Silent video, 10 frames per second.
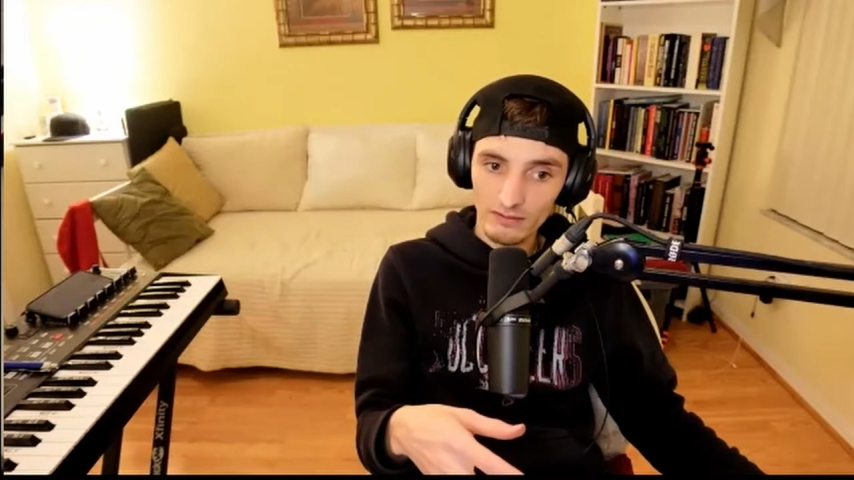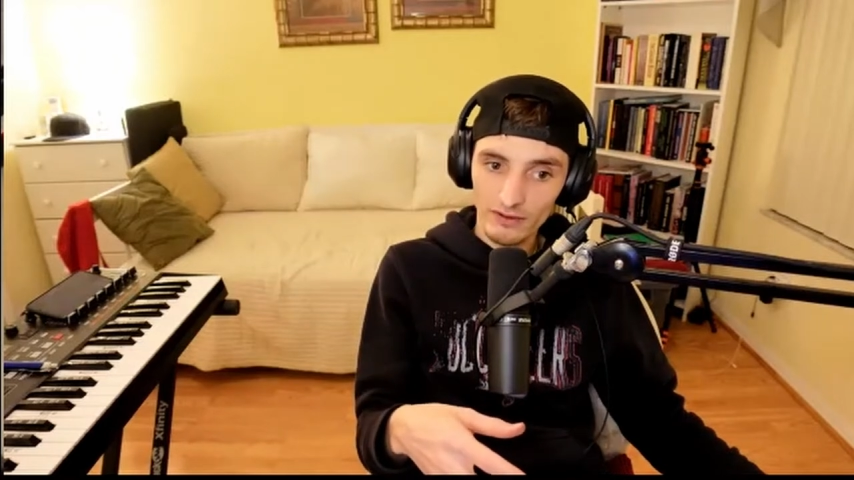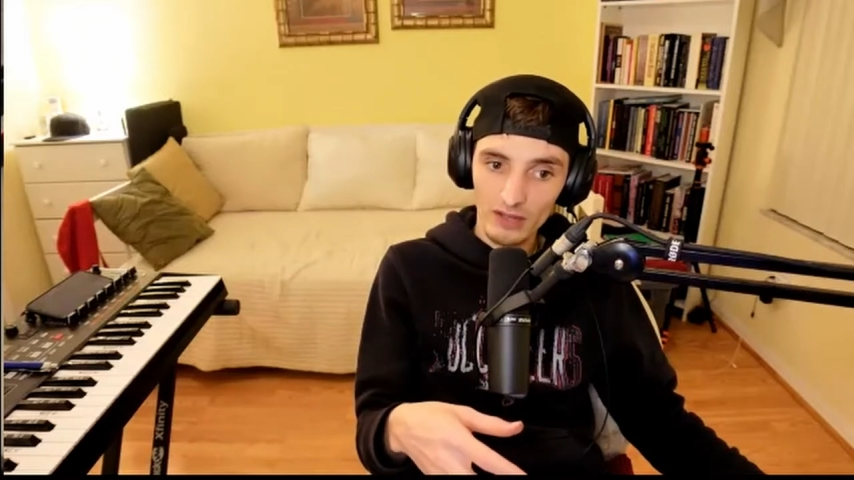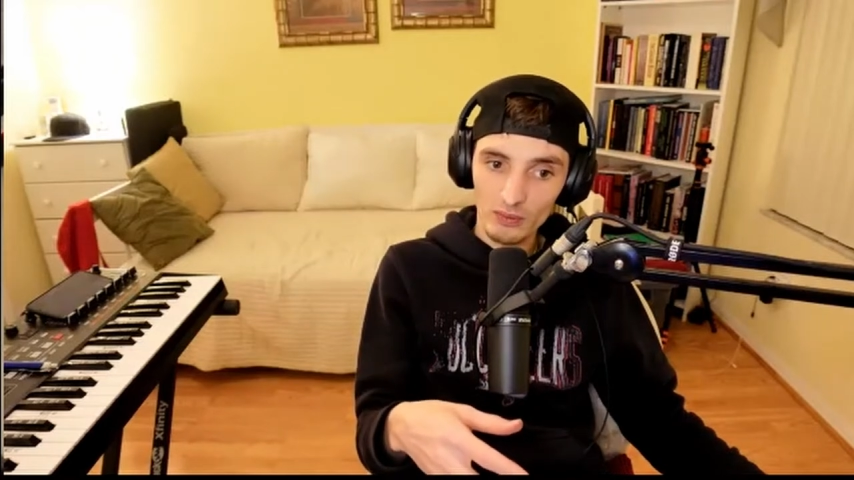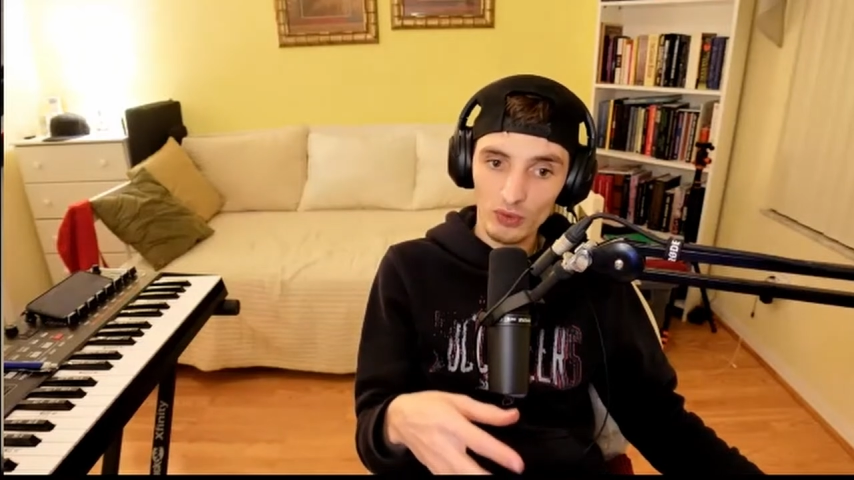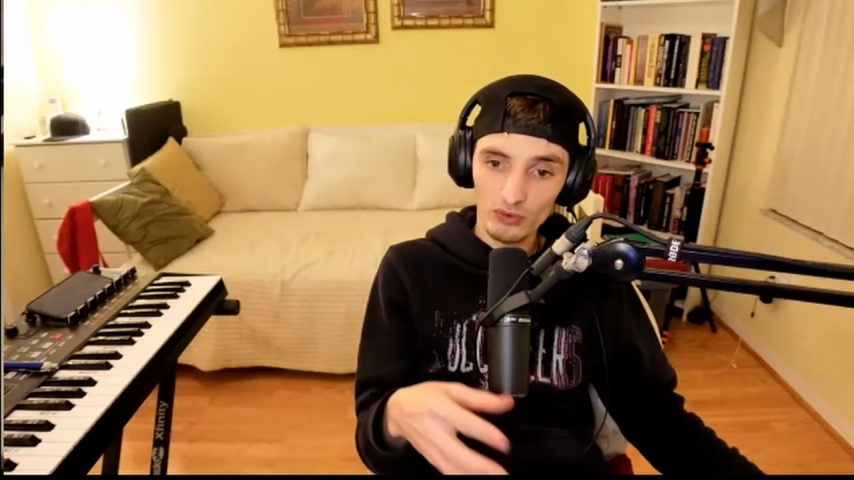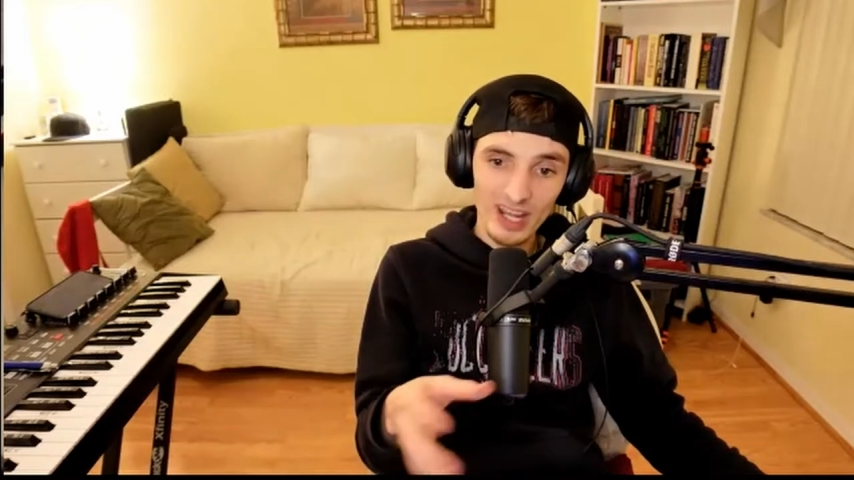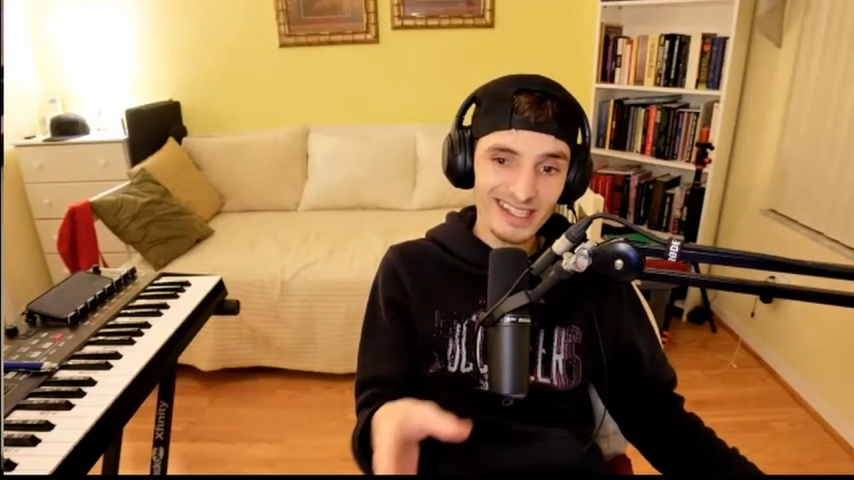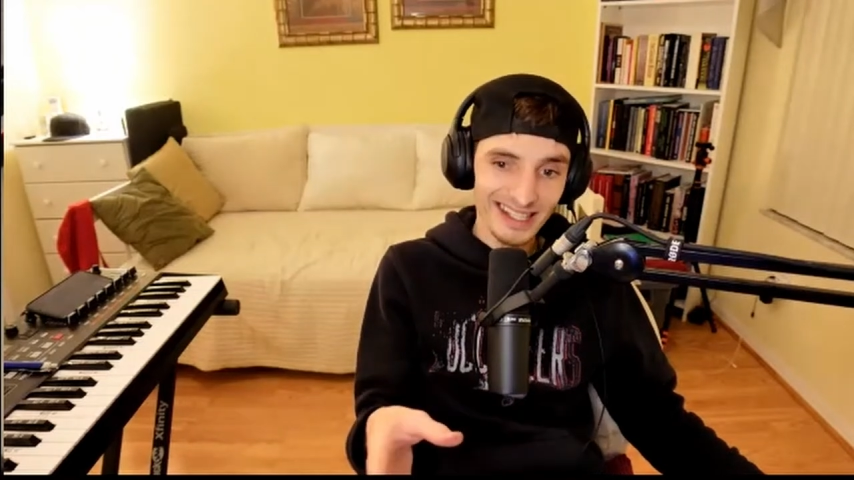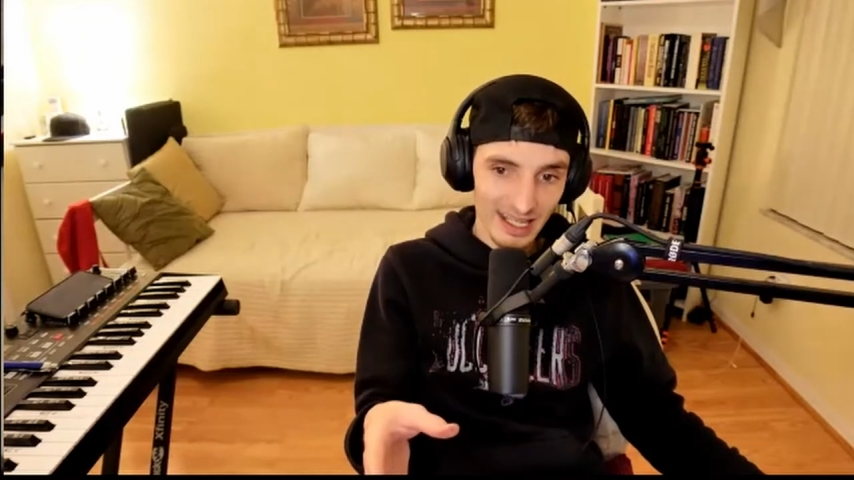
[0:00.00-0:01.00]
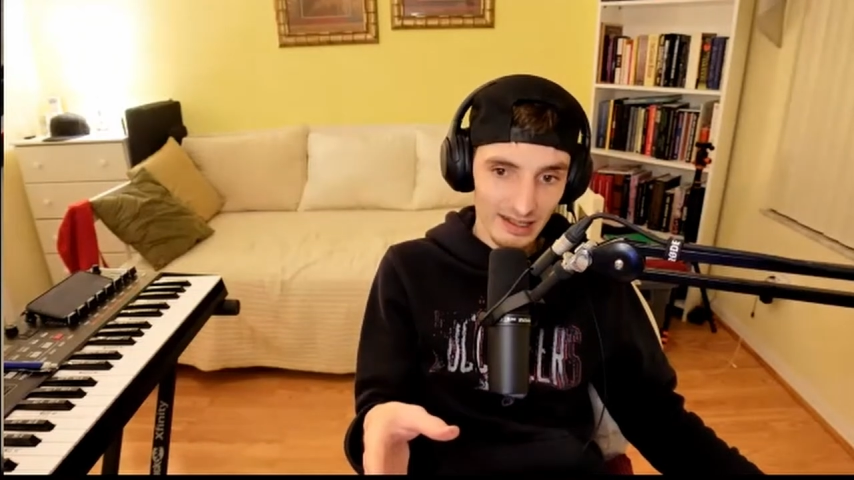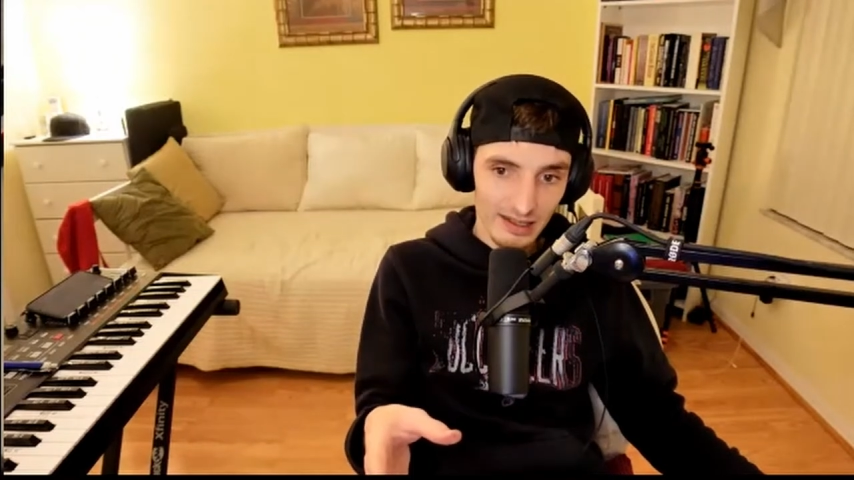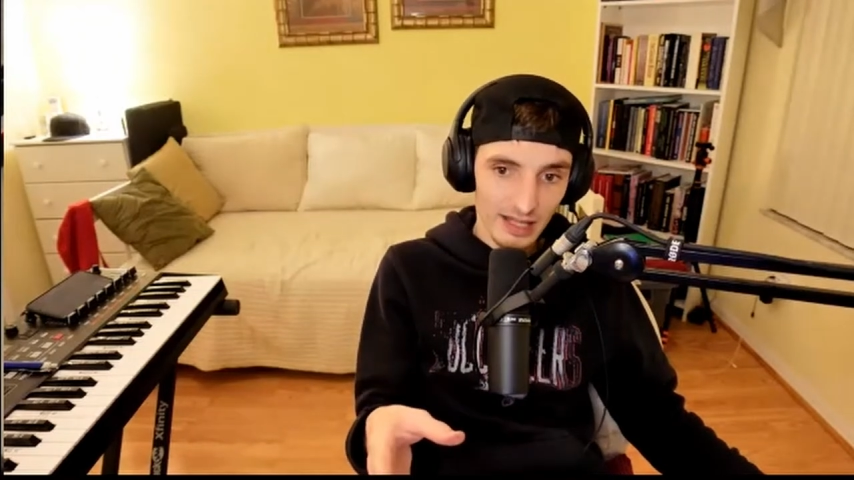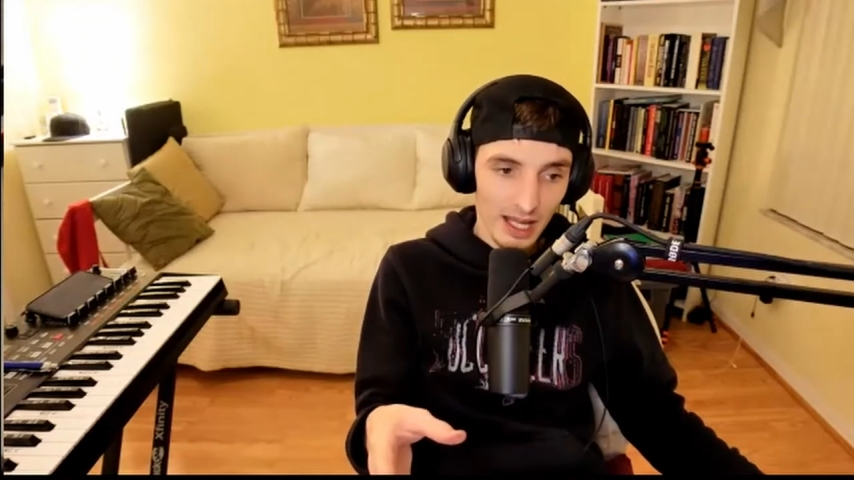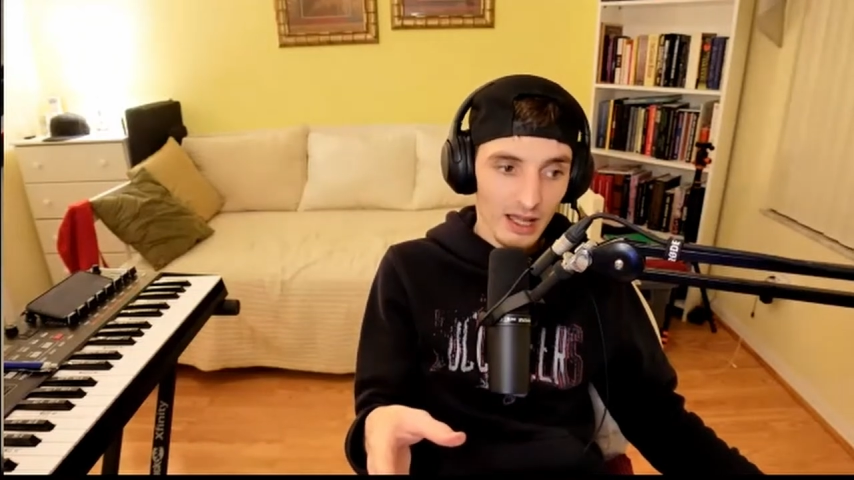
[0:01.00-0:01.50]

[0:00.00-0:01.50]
Find what resonates.